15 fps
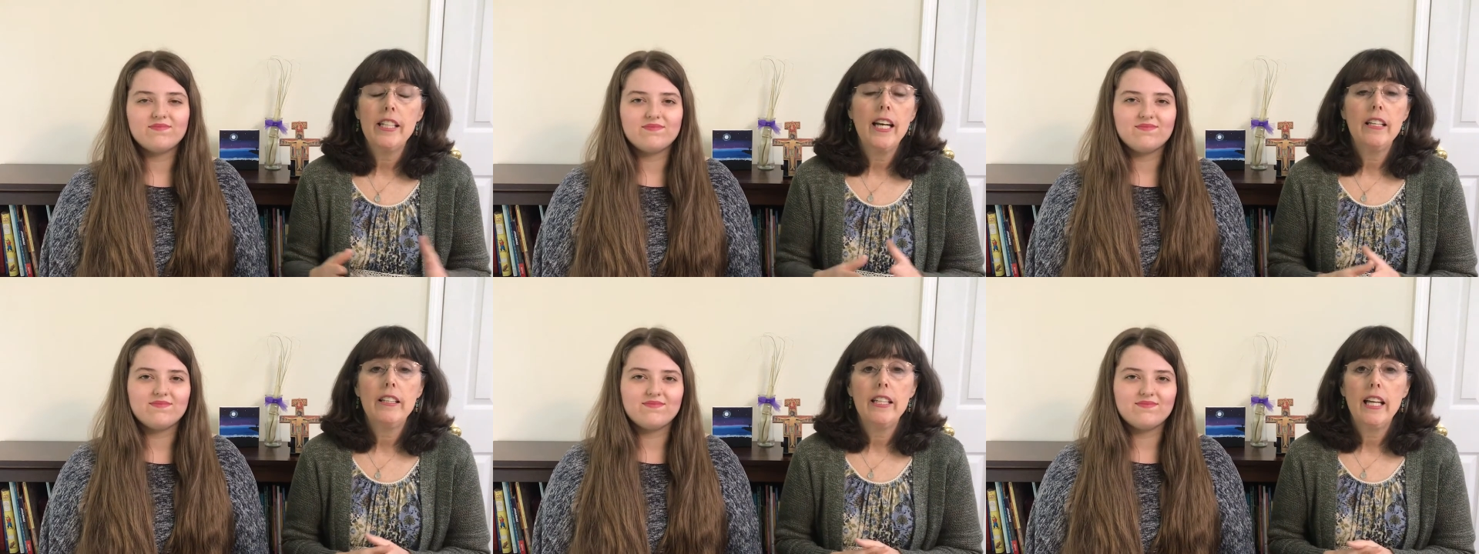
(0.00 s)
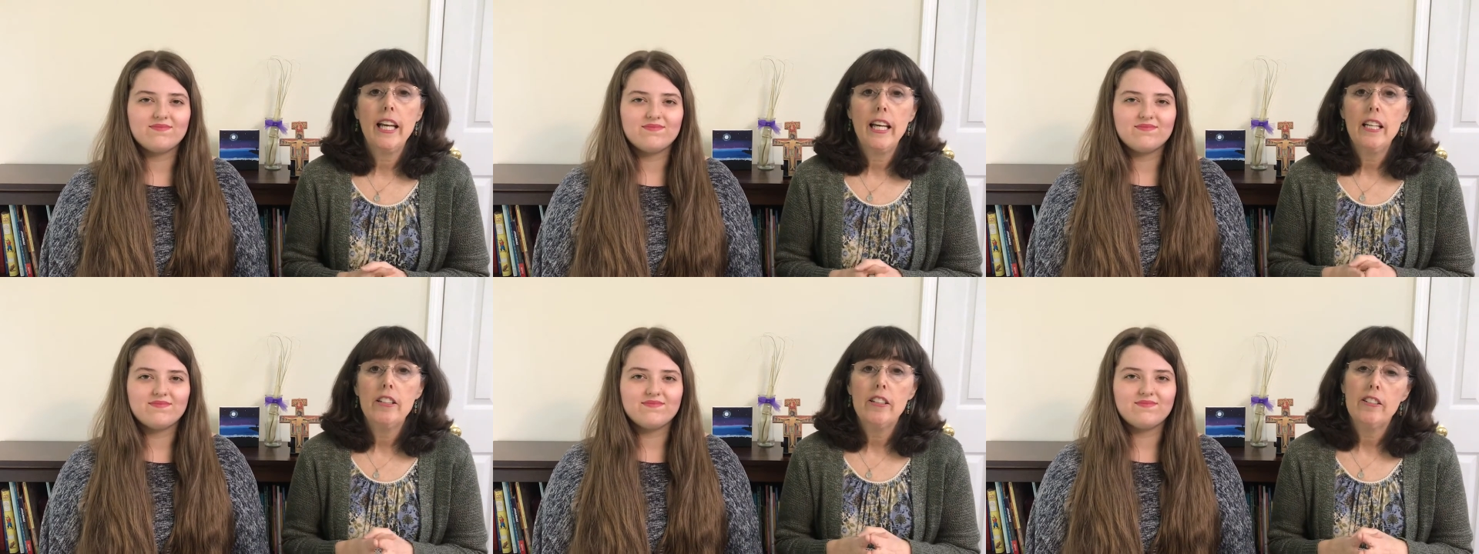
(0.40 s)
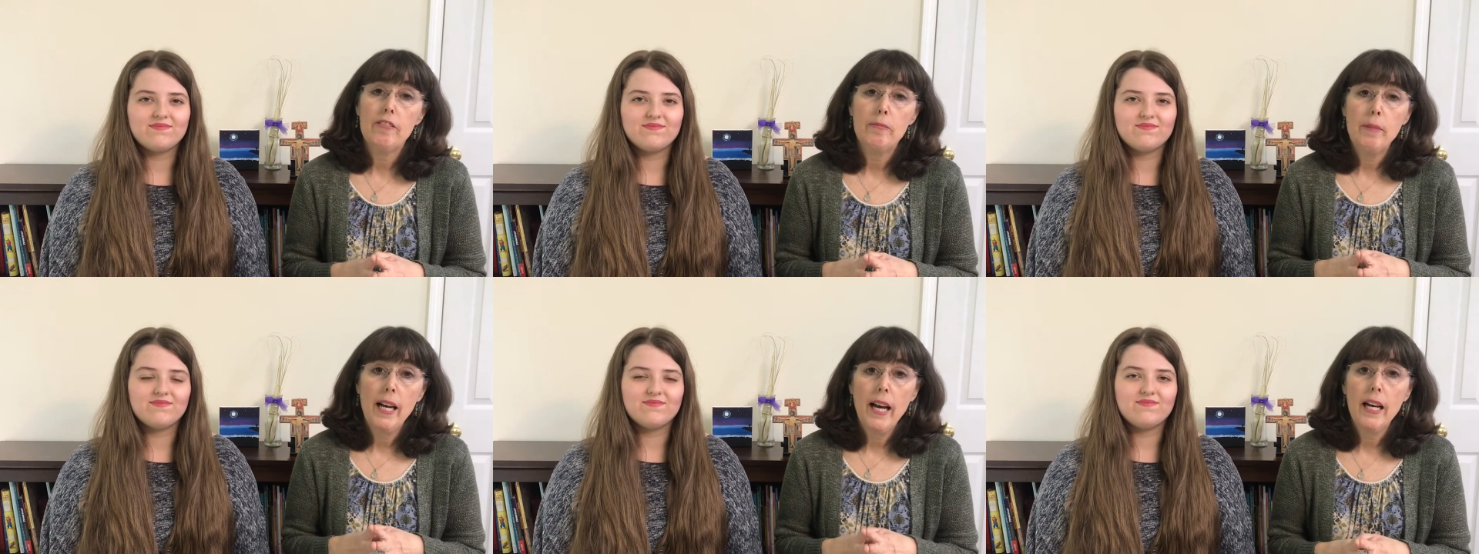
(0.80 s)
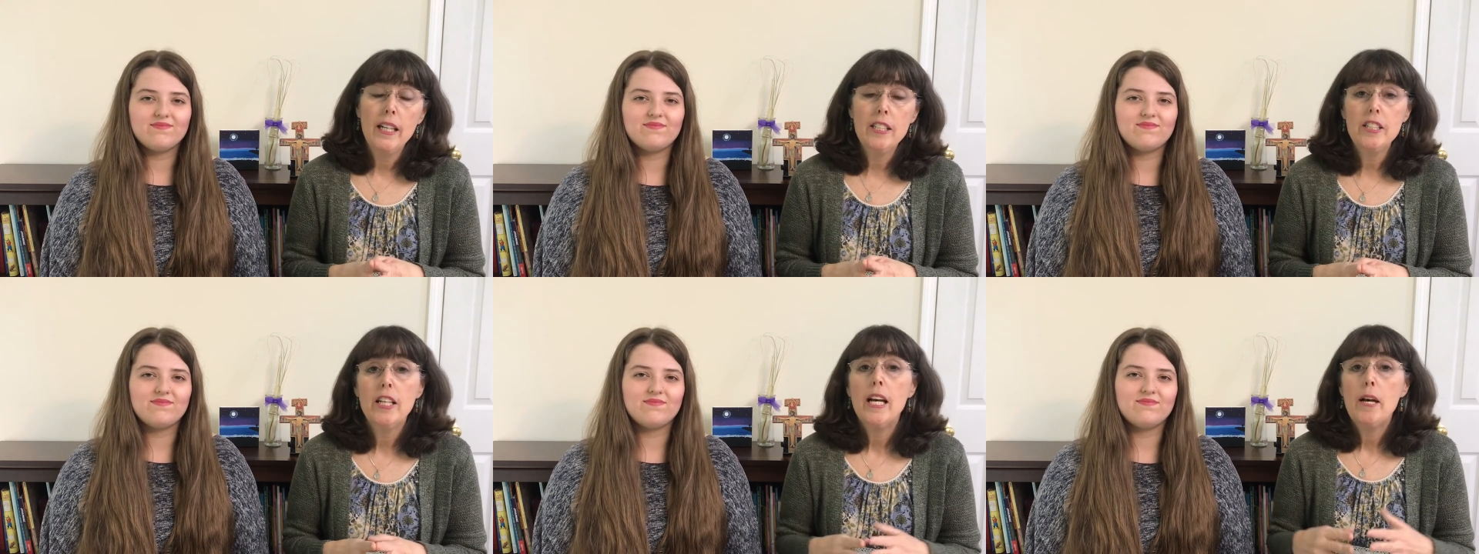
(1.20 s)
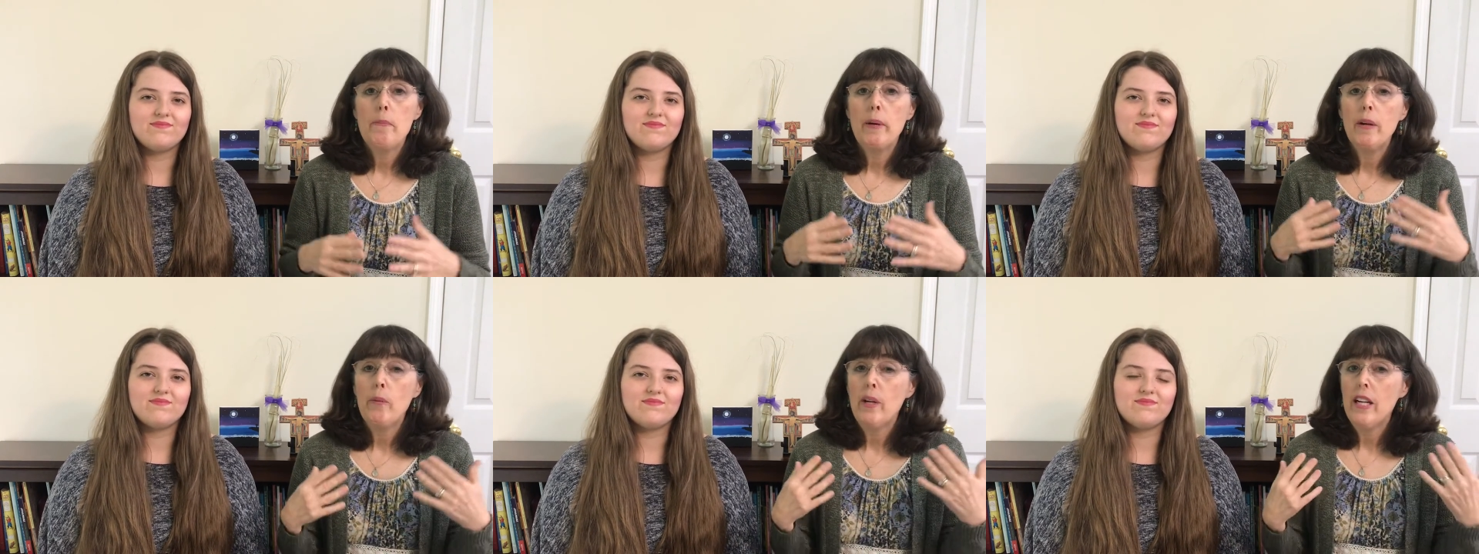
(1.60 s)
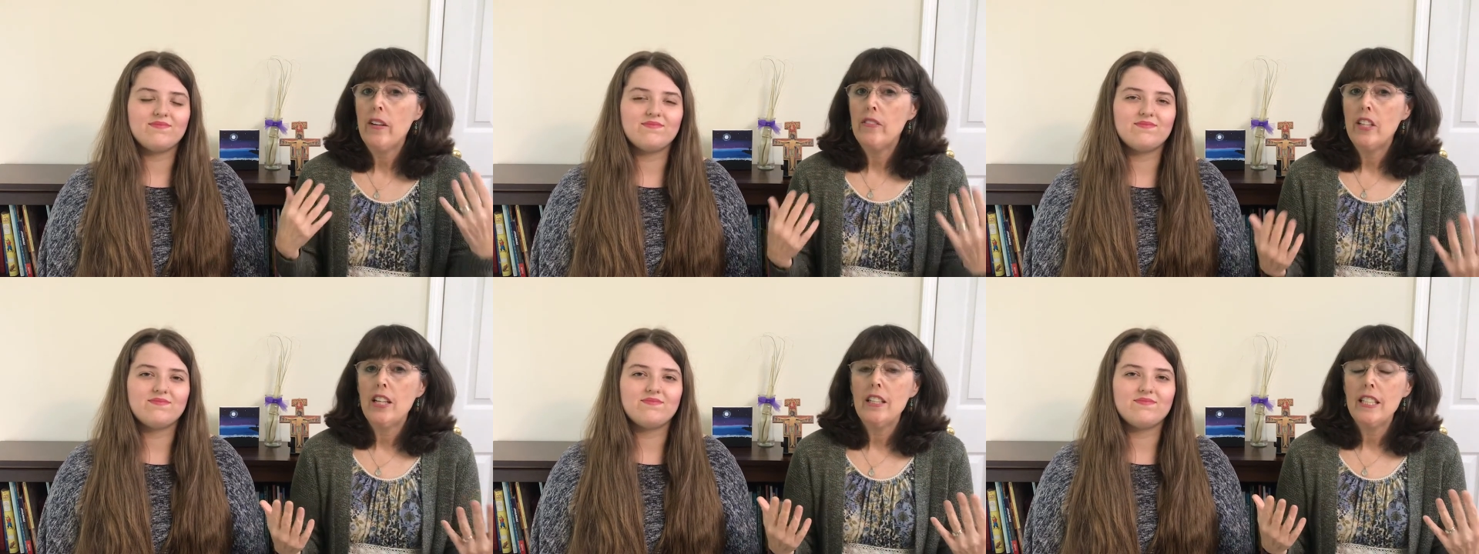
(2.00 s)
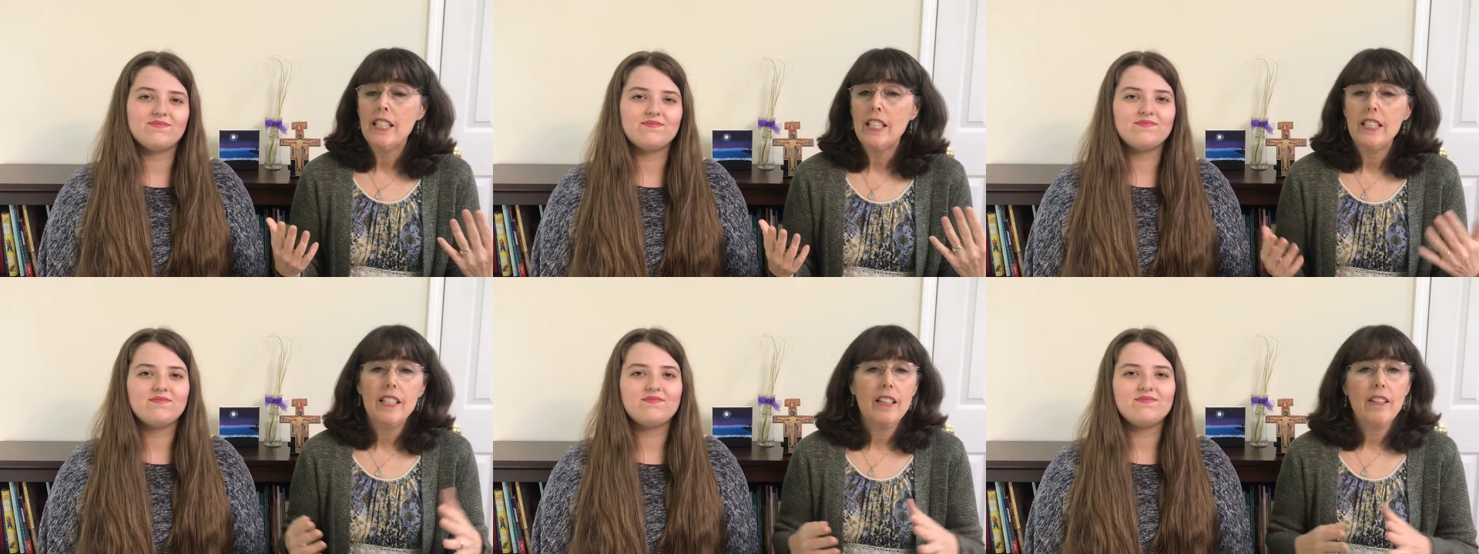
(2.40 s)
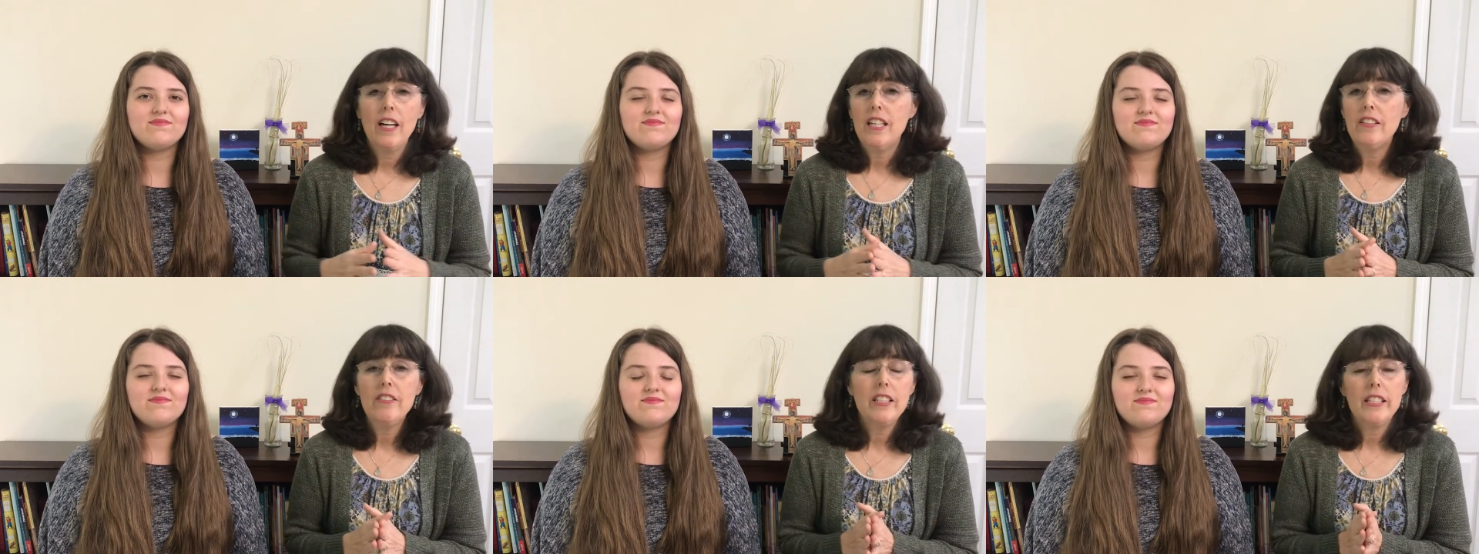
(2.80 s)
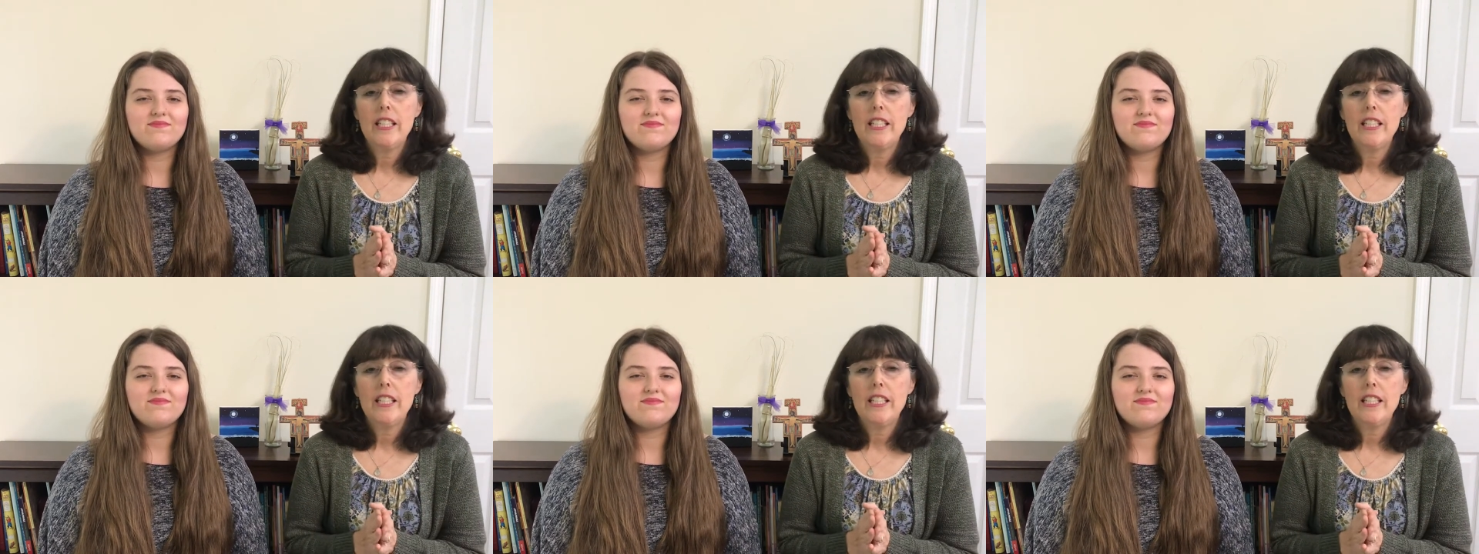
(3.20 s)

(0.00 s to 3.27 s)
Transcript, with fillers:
Speaker 1: at the end of Mass, but what I've noticed is a lot of the